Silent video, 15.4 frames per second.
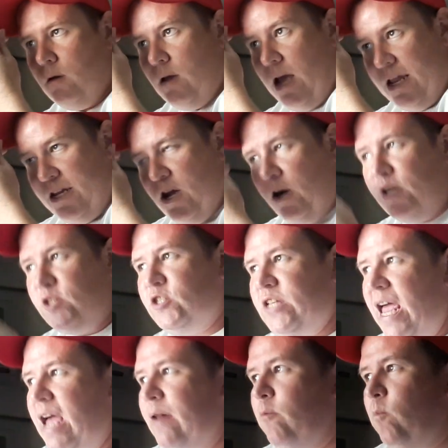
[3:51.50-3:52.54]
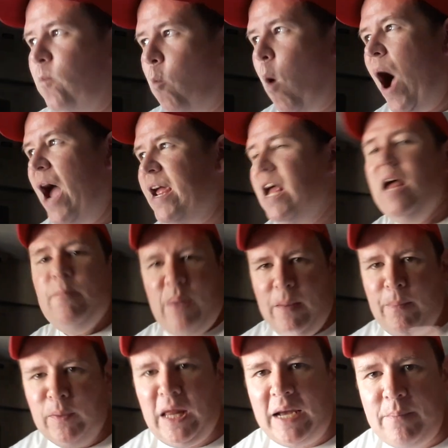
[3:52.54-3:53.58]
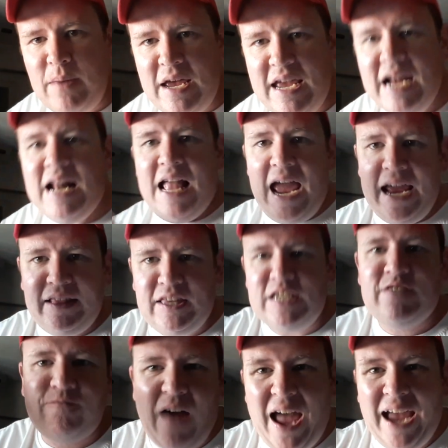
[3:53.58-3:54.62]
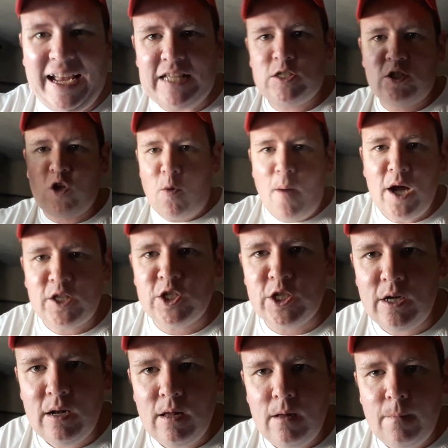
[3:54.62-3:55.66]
And you understand why people like me hate these faggots so much?